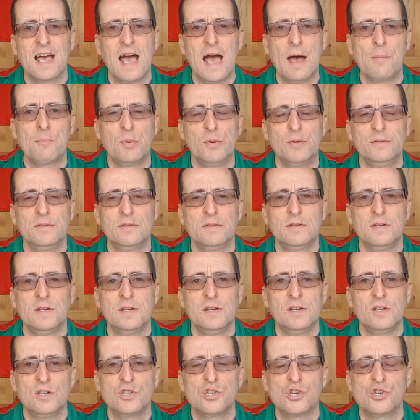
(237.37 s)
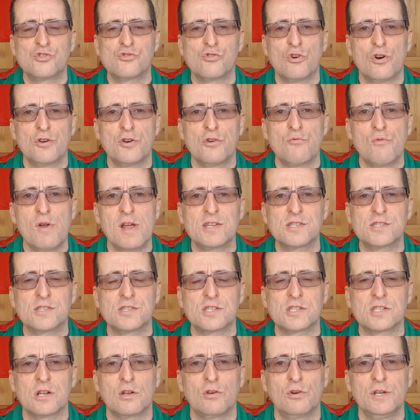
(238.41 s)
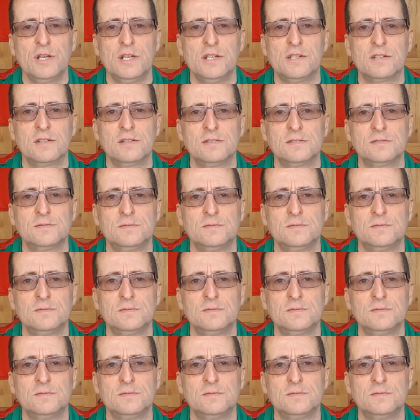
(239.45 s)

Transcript: happen to try and arrest the slide.